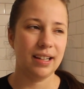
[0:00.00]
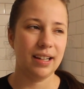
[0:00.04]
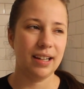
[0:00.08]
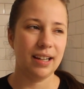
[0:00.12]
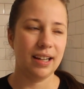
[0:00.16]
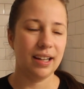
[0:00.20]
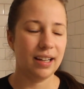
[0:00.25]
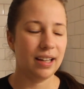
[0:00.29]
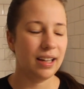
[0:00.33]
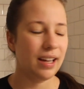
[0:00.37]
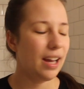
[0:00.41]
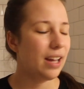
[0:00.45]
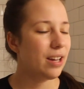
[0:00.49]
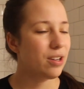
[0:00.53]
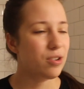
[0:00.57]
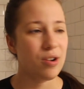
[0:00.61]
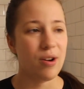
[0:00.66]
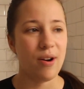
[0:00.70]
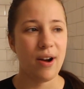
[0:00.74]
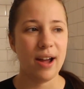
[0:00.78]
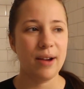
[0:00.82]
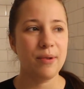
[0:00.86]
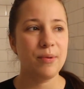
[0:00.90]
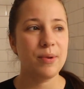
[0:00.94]
I don't
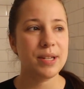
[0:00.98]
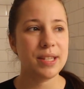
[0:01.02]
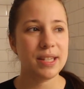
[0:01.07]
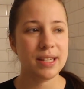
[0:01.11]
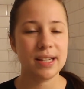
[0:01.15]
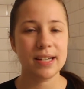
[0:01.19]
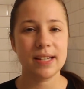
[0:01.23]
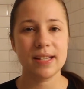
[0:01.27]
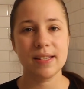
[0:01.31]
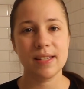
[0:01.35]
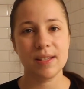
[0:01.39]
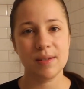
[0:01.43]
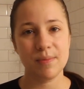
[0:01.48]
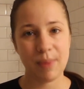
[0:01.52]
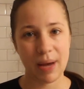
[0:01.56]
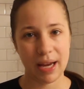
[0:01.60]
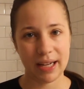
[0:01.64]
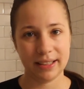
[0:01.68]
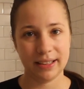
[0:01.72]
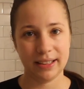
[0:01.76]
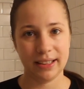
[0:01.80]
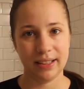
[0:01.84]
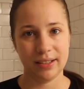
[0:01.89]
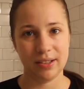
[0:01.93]
know, I wasn't
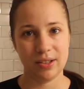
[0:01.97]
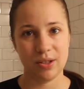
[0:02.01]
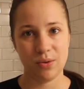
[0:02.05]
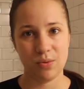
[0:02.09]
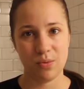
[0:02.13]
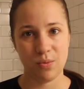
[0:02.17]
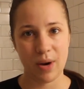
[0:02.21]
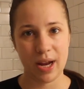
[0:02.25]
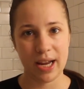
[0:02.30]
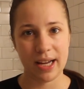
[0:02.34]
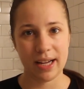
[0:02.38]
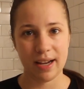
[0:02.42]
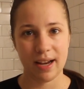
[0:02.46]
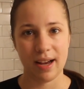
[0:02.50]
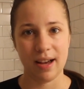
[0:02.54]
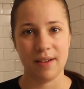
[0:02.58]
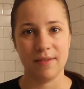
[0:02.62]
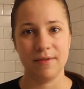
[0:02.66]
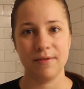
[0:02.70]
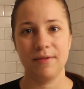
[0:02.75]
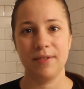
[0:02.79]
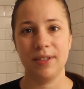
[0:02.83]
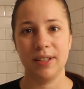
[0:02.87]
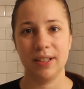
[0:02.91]
expecting to wake
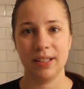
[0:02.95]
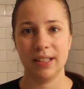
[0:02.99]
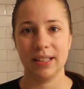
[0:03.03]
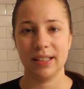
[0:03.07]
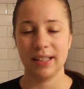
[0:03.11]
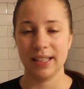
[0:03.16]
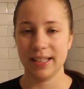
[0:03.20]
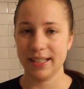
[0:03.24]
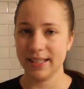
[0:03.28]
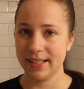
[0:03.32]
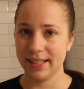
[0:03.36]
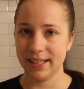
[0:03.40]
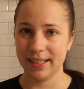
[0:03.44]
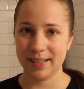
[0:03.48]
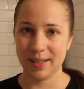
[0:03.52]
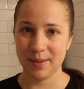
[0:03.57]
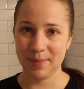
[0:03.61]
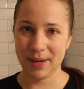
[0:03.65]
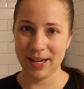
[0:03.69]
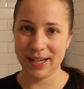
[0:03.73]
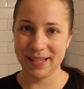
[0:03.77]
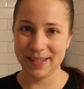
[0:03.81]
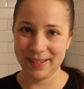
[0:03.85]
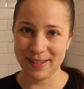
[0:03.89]
up feeling like sick
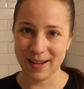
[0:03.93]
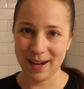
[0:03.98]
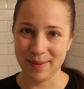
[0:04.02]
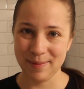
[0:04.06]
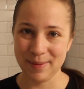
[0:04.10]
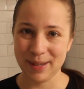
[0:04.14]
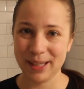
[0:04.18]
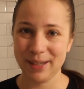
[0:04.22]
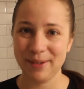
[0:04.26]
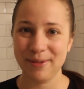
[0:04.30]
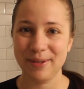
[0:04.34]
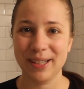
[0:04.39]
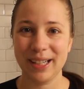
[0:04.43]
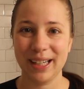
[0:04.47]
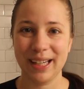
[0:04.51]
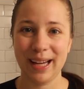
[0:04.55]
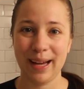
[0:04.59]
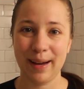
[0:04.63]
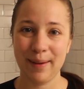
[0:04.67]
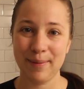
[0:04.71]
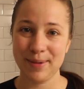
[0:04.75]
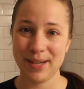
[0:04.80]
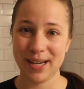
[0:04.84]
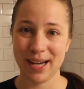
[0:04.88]
to my stomach when it
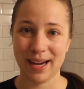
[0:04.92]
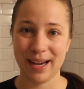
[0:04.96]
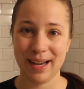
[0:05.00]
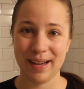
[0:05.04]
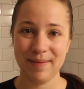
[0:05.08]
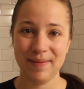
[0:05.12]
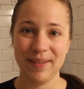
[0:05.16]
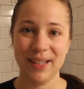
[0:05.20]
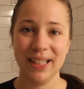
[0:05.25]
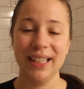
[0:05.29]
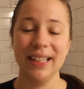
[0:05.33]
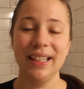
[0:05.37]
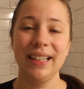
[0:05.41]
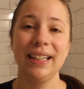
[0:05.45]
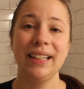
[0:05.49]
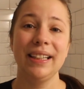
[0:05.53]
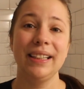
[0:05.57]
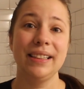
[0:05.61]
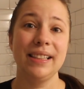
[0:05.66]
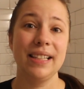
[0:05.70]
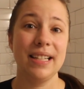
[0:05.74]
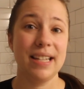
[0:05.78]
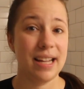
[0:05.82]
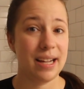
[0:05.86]
came time
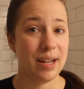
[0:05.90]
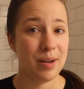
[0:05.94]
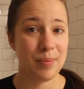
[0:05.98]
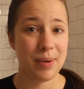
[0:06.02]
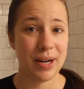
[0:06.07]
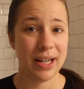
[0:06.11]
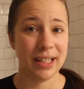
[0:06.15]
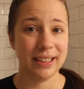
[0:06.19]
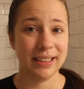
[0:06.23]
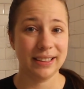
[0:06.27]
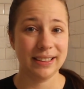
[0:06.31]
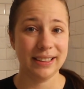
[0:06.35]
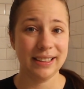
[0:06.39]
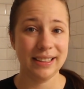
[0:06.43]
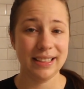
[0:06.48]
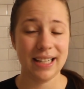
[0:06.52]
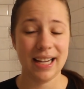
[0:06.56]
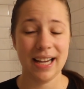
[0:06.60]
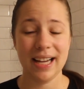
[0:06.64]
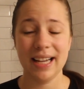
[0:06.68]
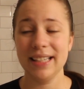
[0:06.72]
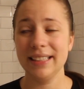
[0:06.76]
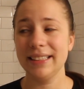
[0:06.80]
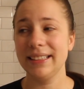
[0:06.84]
to take a pregnancy
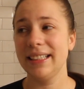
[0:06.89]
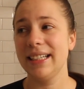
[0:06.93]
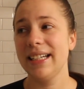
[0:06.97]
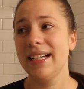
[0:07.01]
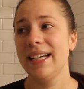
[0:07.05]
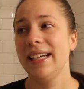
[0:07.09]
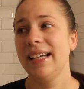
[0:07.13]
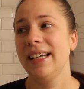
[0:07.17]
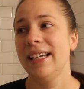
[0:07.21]
test.